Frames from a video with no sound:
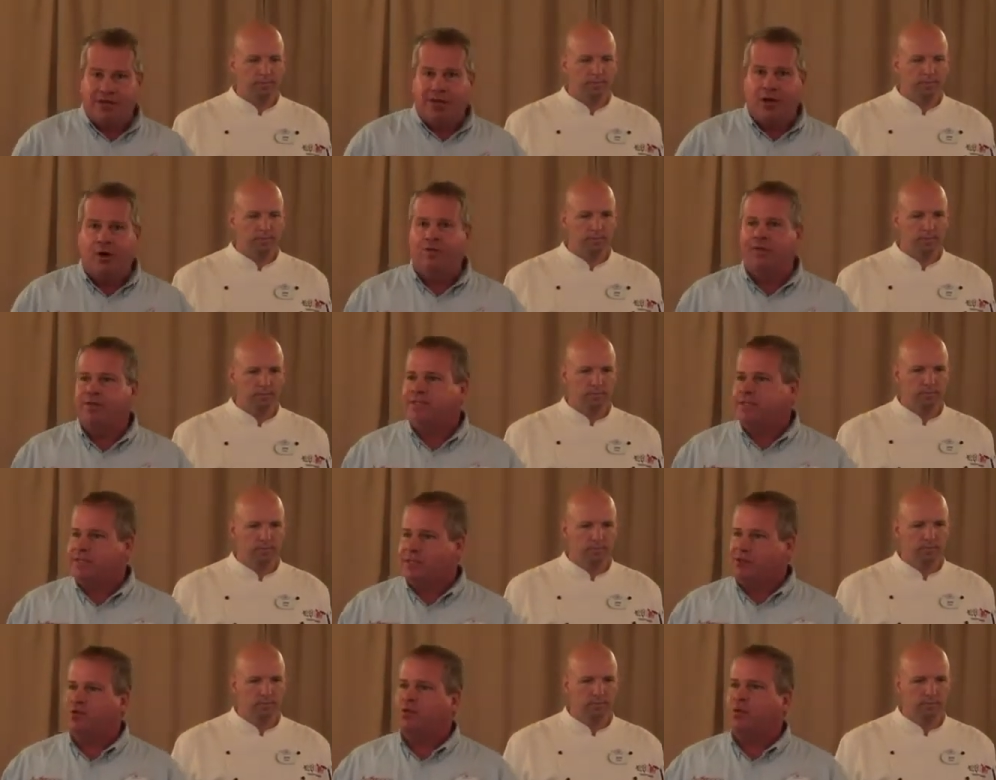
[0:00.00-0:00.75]
Speaker 1: years ago. This
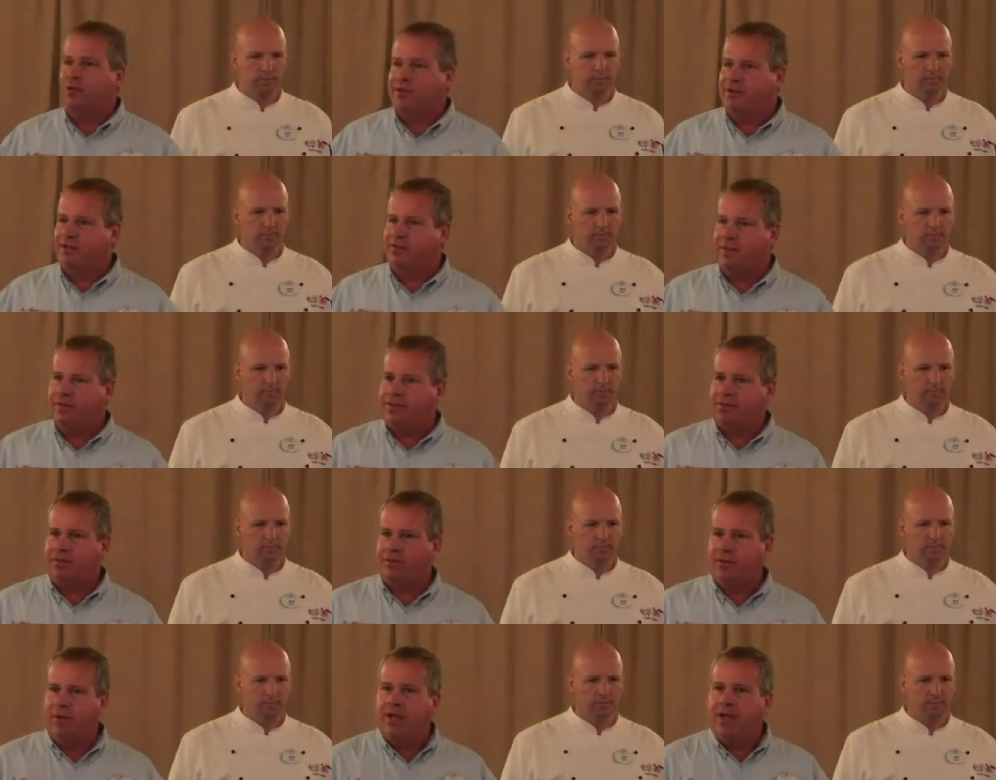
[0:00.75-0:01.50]
is our 20th
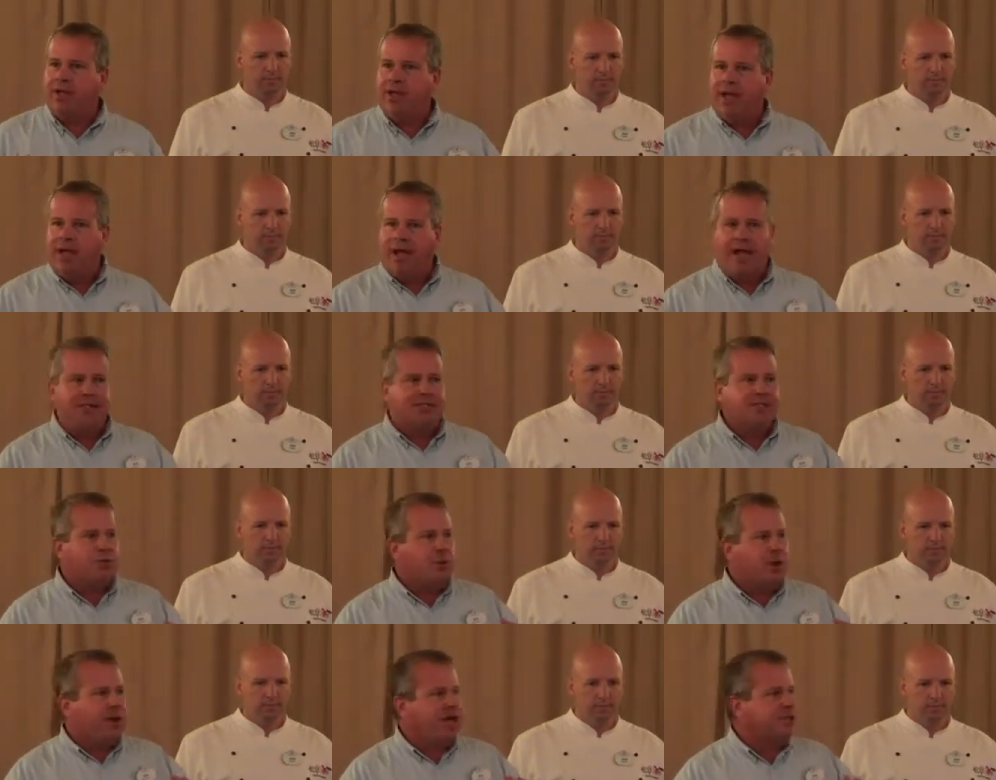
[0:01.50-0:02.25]
festival,
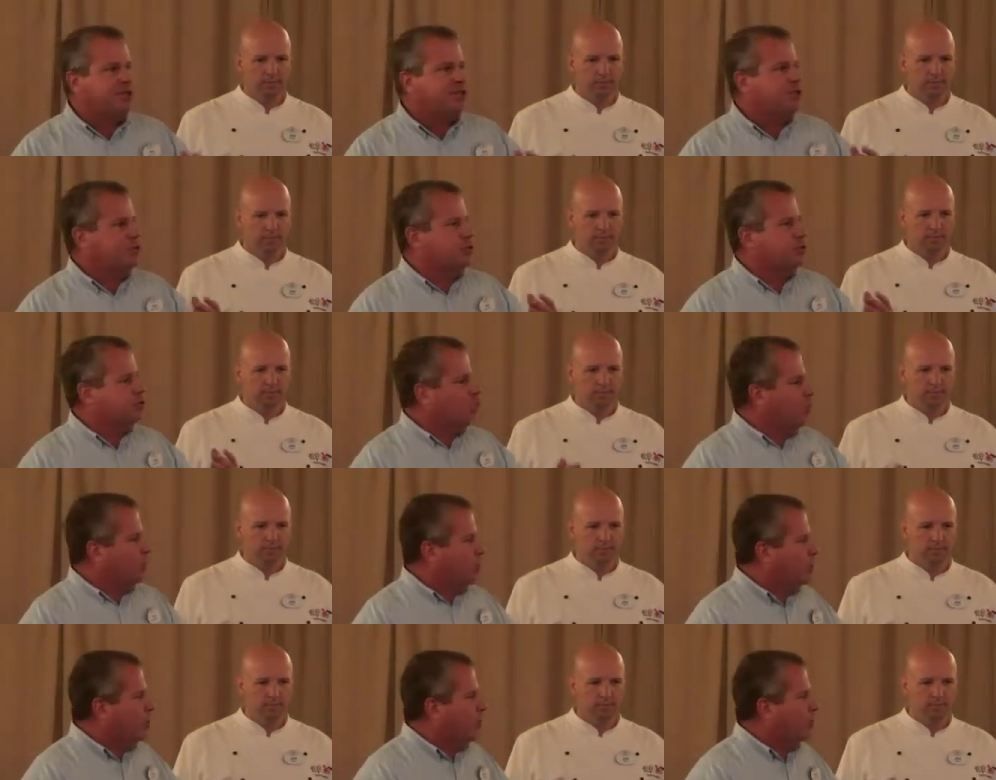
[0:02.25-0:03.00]
as a way to use
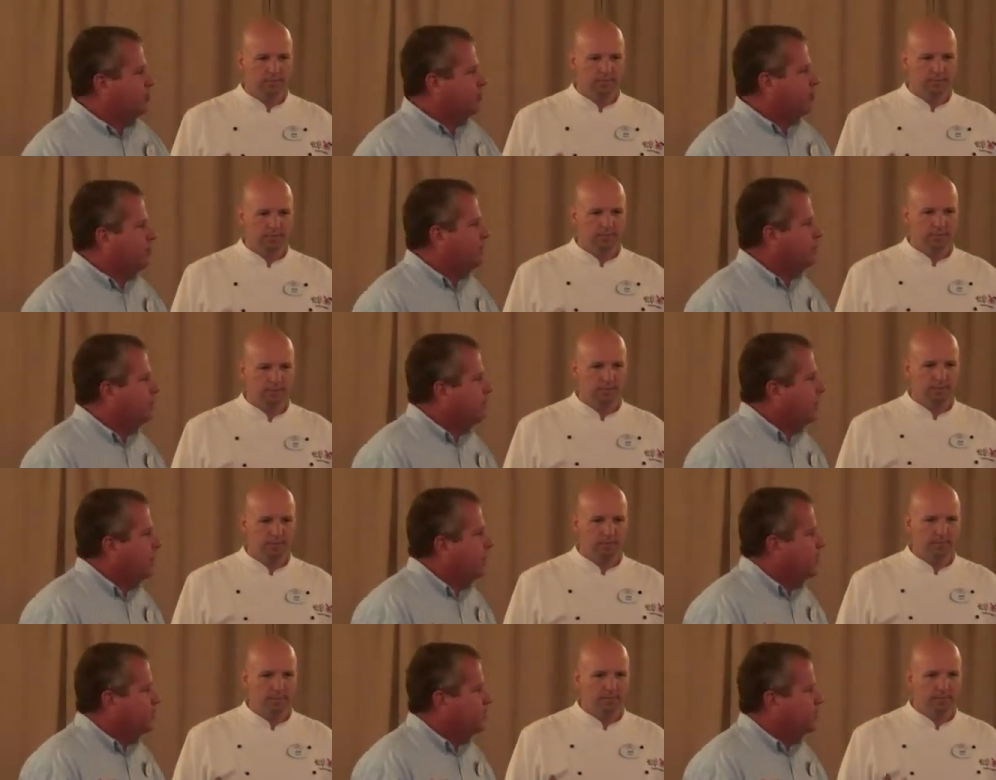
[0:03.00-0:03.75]
horticulture
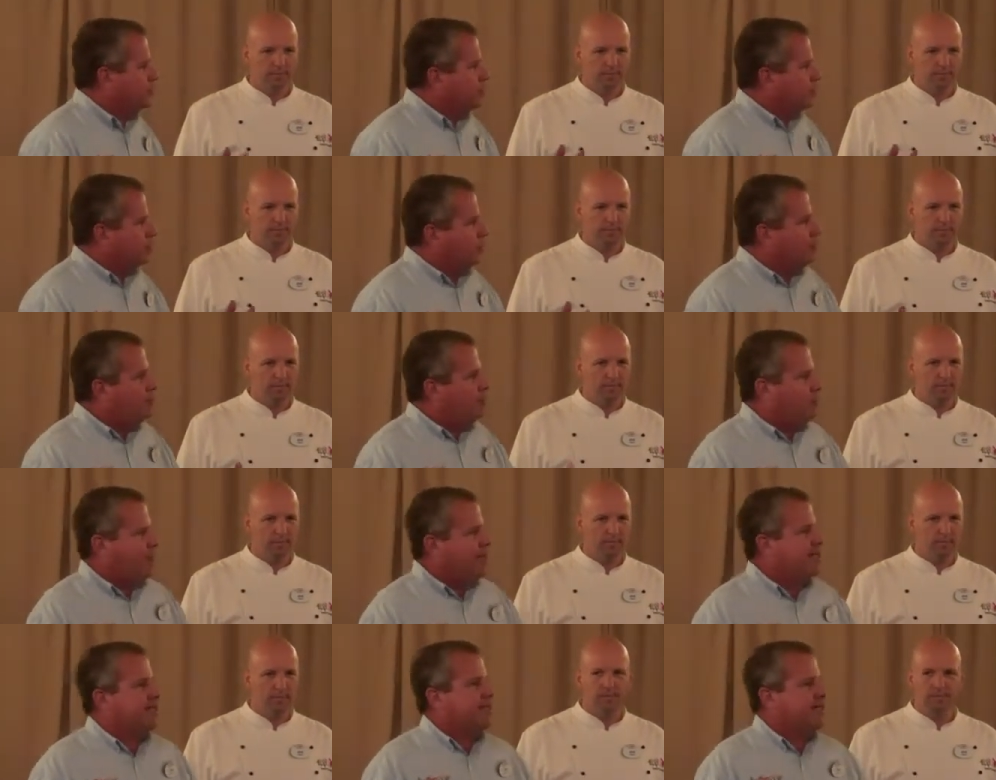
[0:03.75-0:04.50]
to
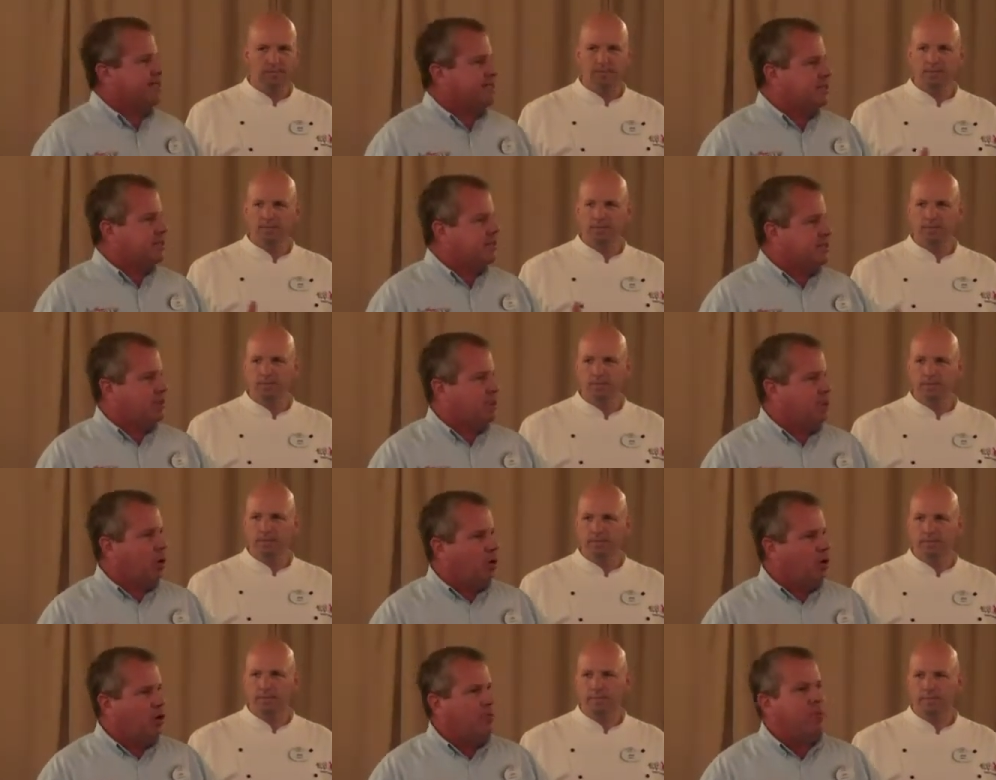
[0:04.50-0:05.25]
bring guests into the